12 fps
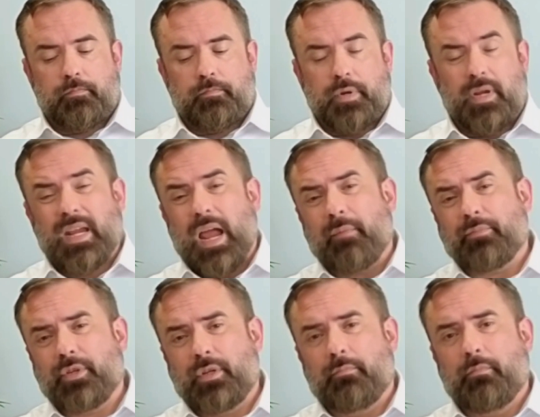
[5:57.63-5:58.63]
be
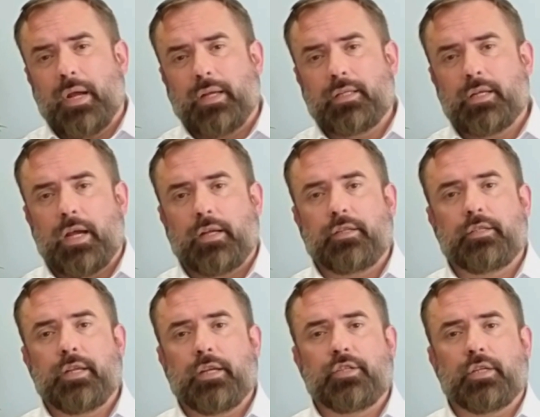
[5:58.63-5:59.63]
captured and maintained
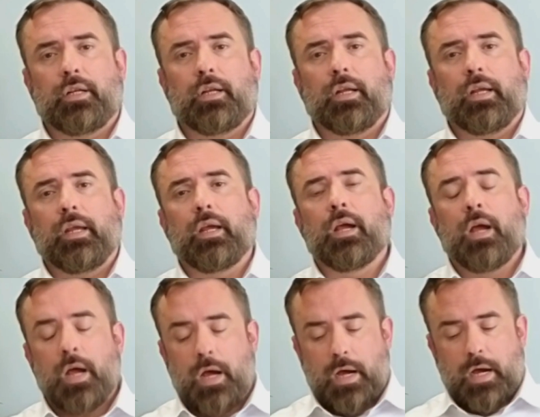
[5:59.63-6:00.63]
digitally,
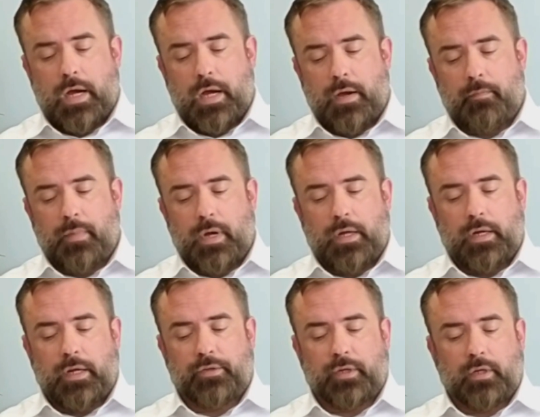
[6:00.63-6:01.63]
and
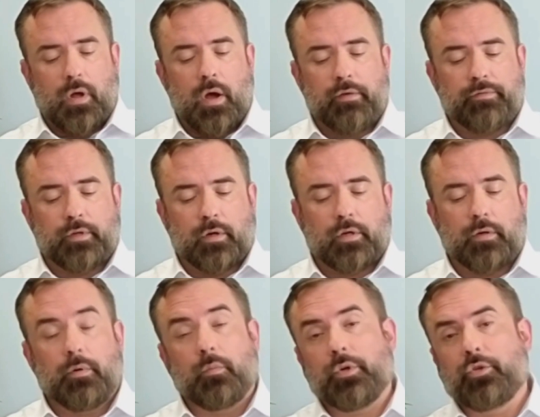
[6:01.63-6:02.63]
it is a live
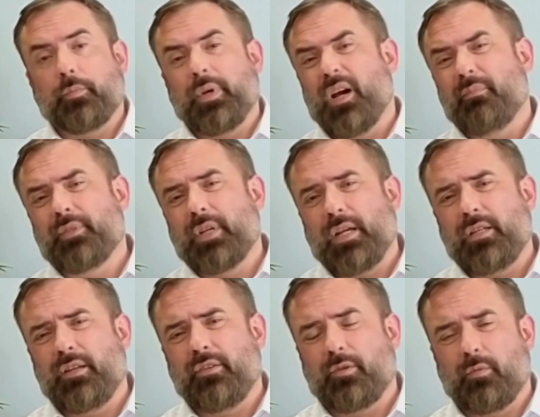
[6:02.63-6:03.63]
document which will be
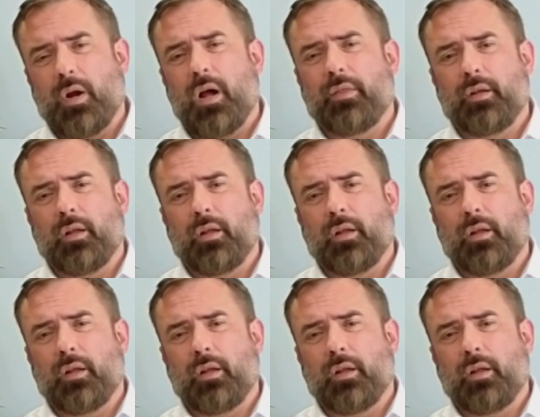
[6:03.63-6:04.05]
updated throughout the